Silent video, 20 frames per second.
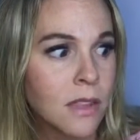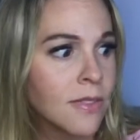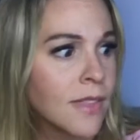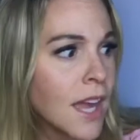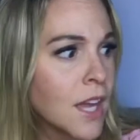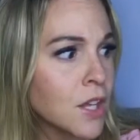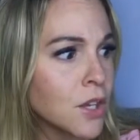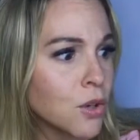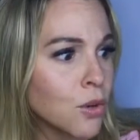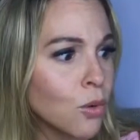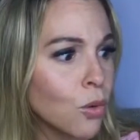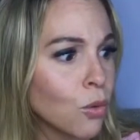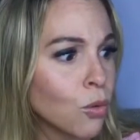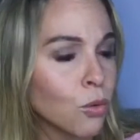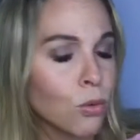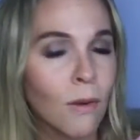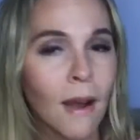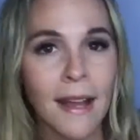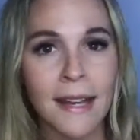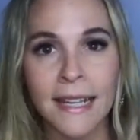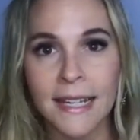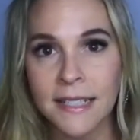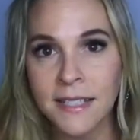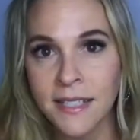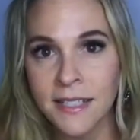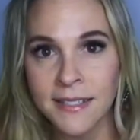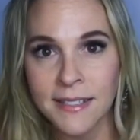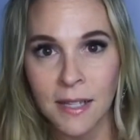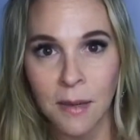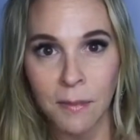that you run
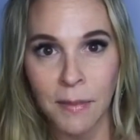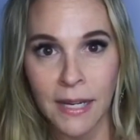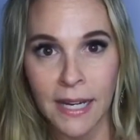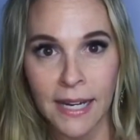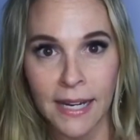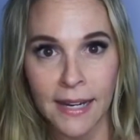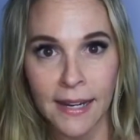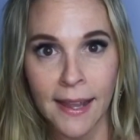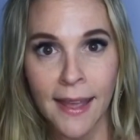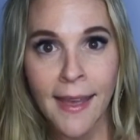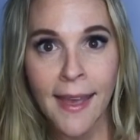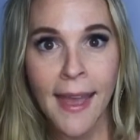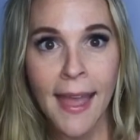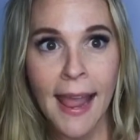into somebody